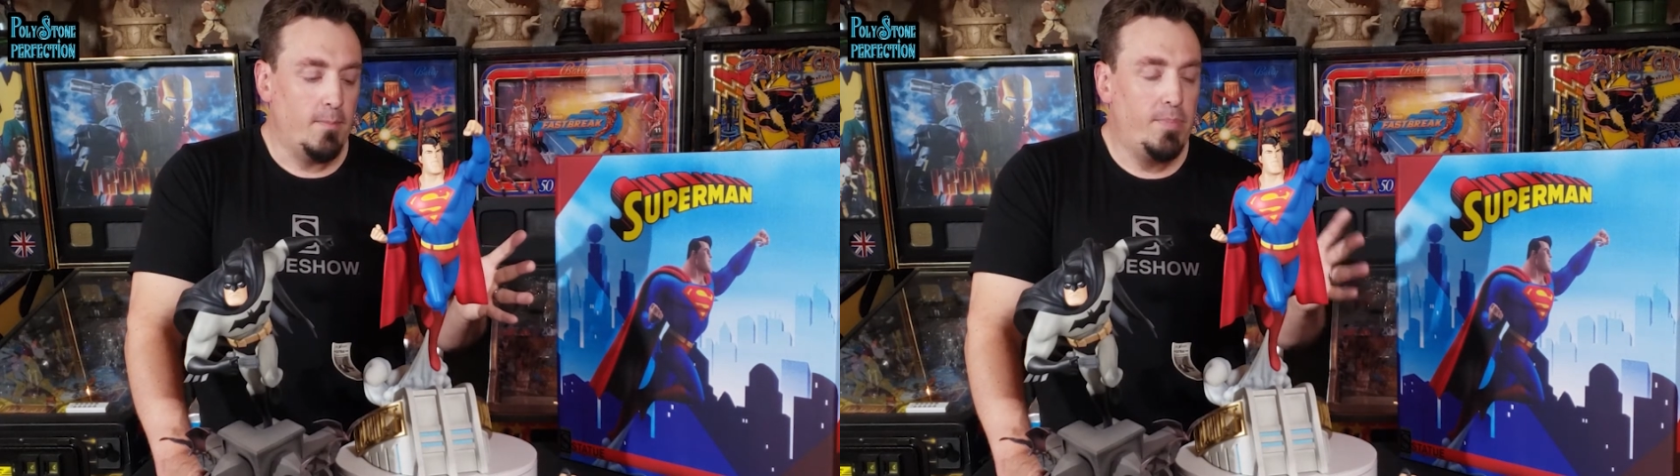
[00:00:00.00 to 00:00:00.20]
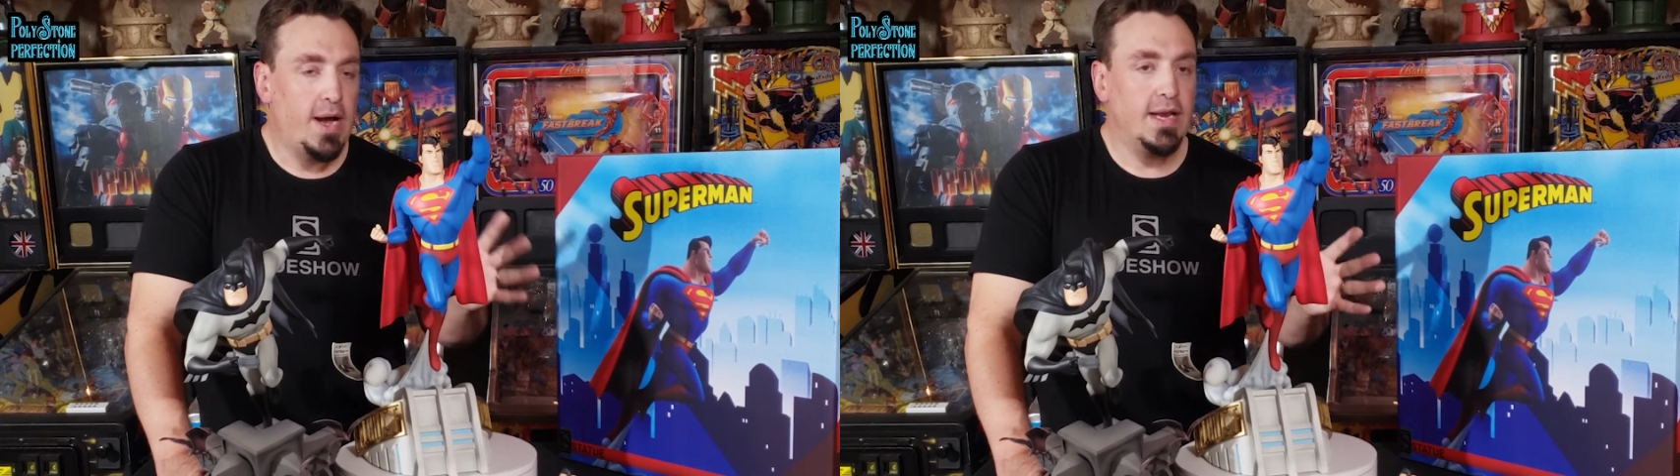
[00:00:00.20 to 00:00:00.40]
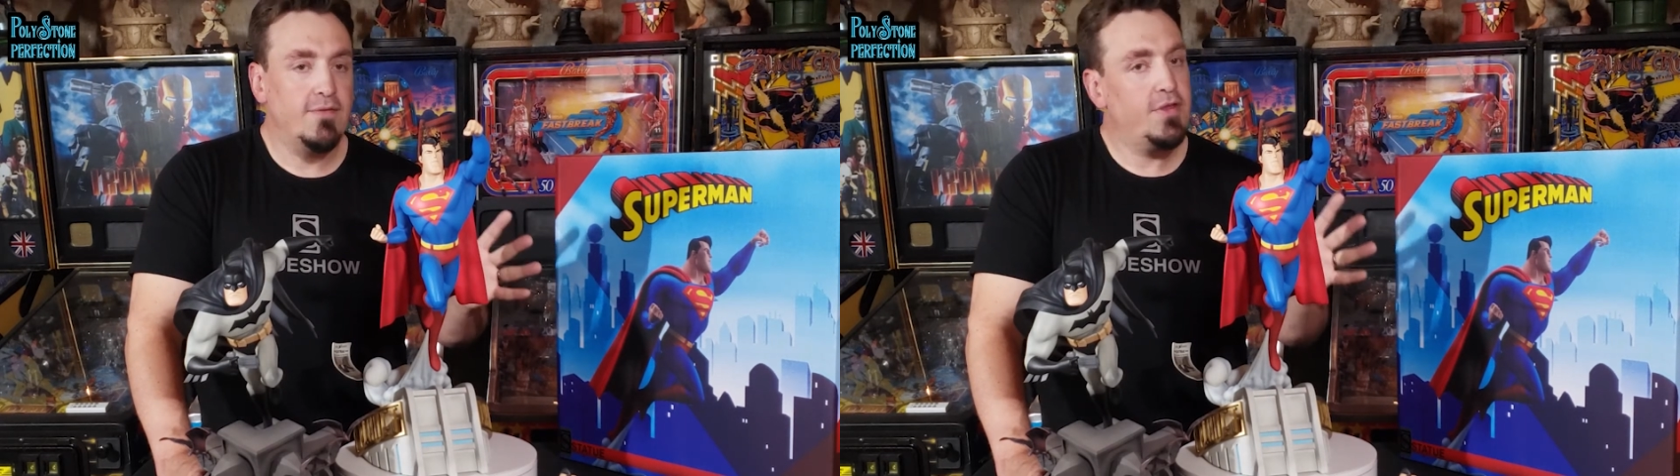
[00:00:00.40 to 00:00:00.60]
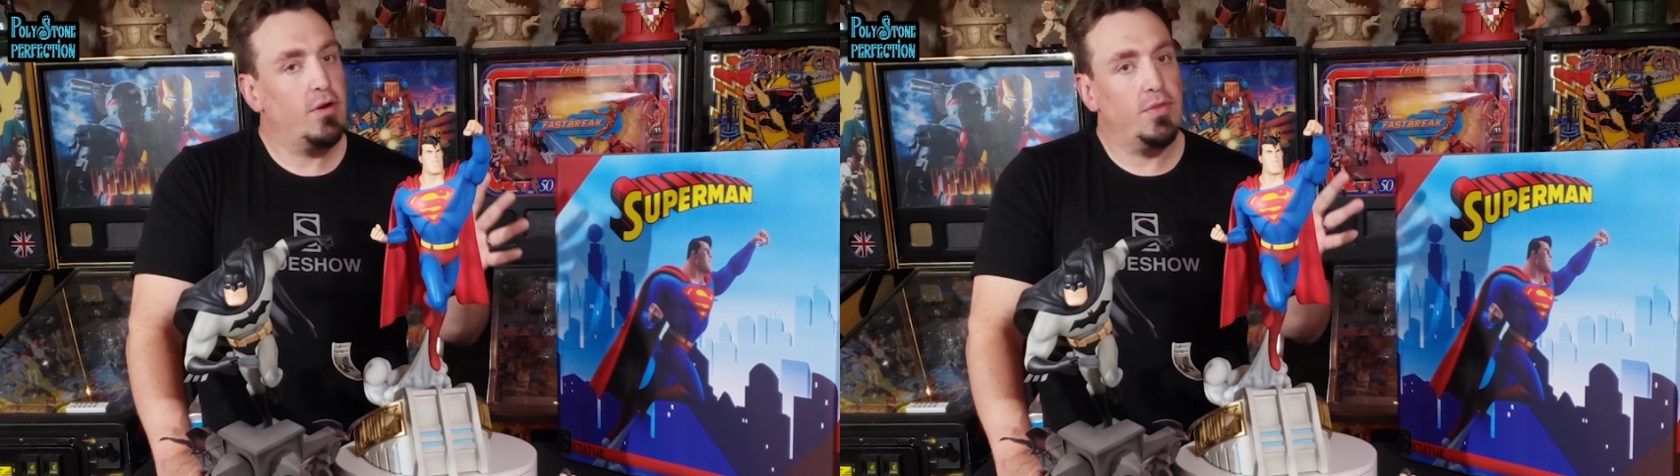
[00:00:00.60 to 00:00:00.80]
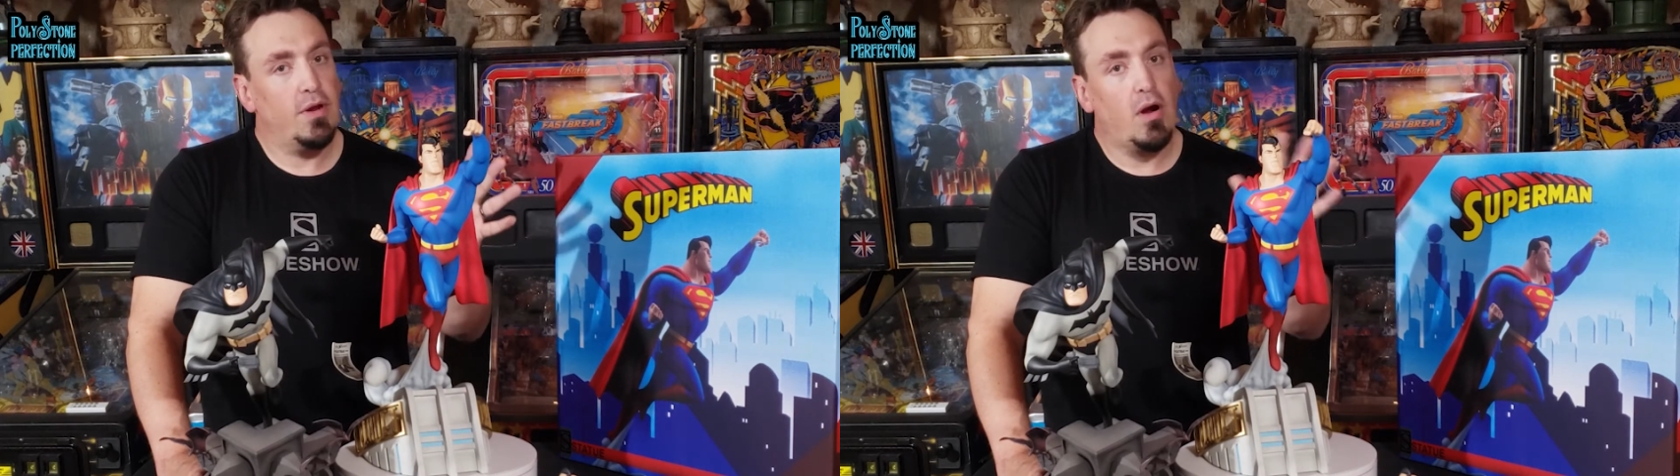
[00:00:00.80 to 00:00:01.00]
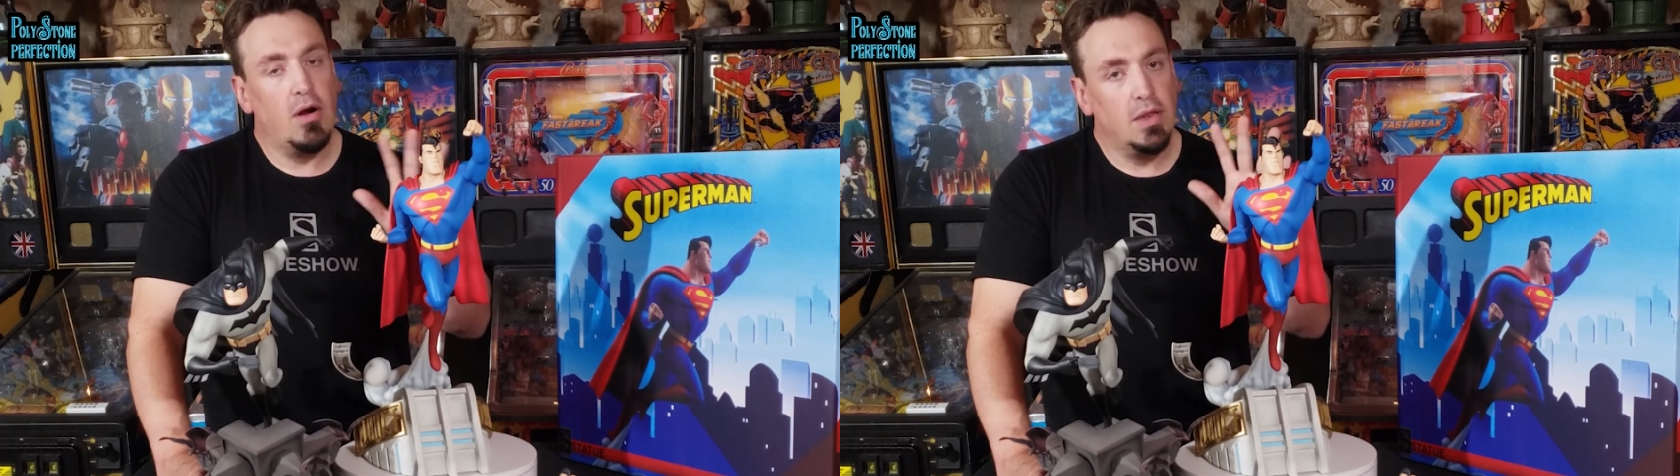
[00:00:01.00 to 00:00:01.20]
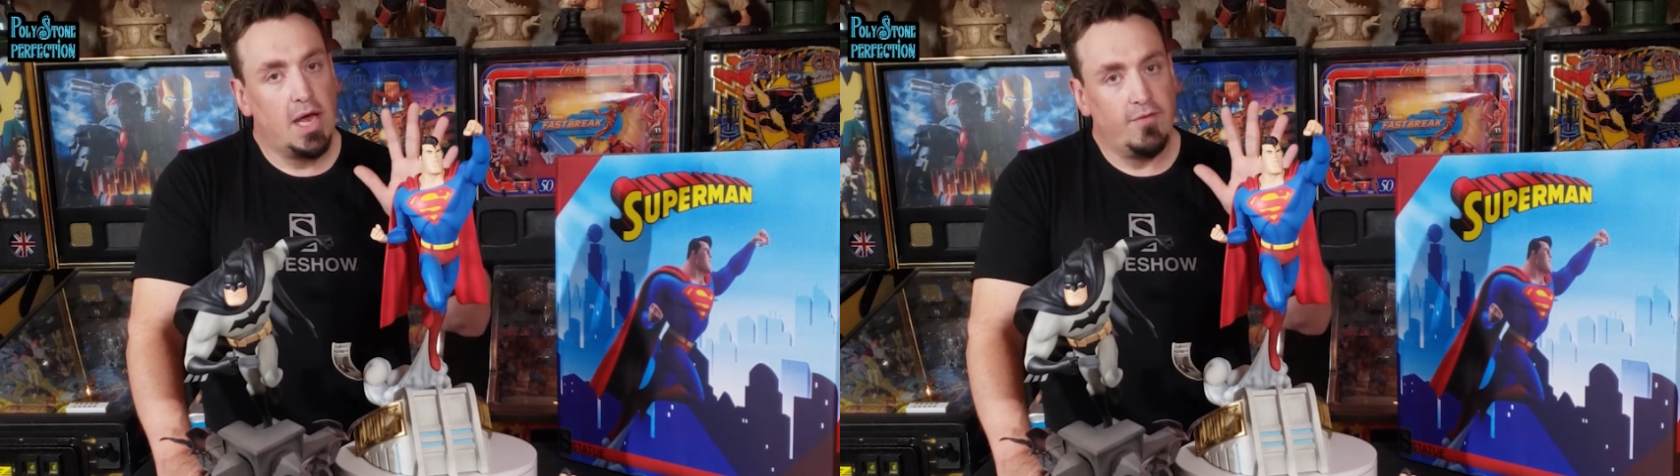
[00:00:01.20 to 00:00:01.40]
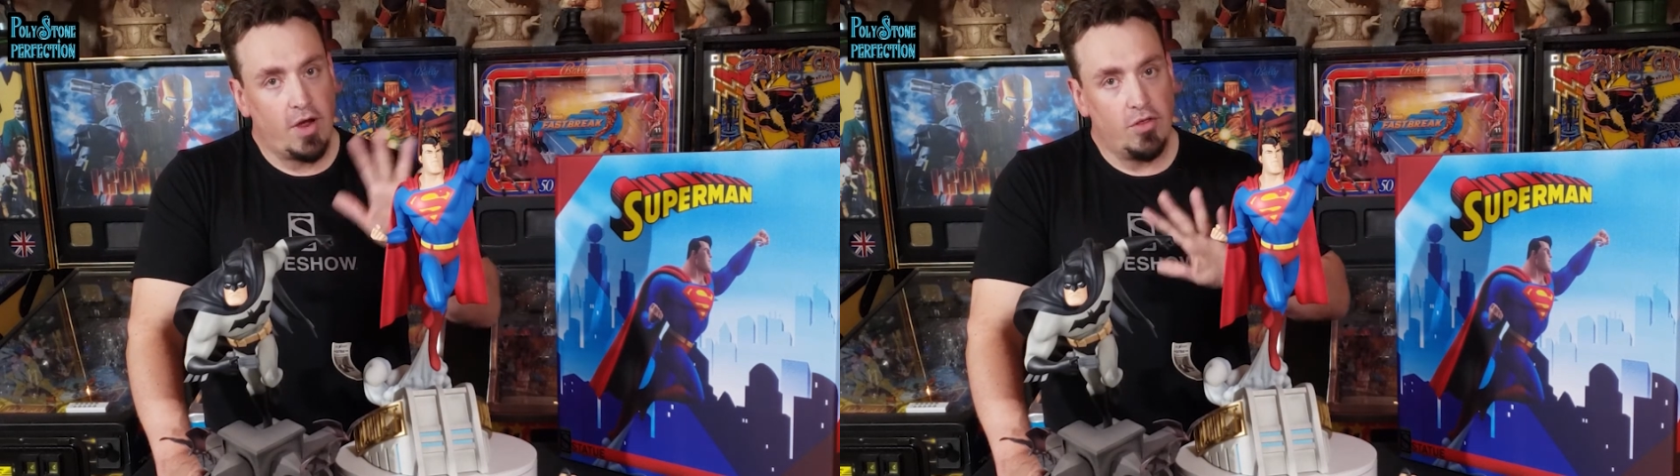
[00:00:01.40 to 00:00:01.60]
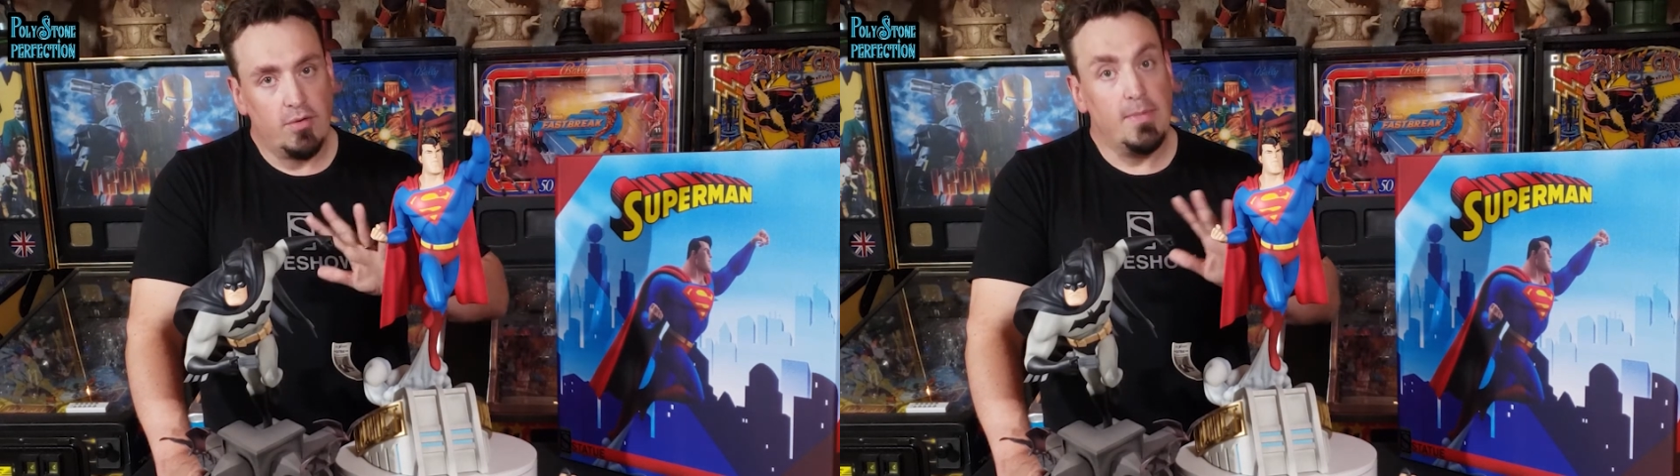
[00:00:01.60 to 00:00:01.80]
But if there are a lot of other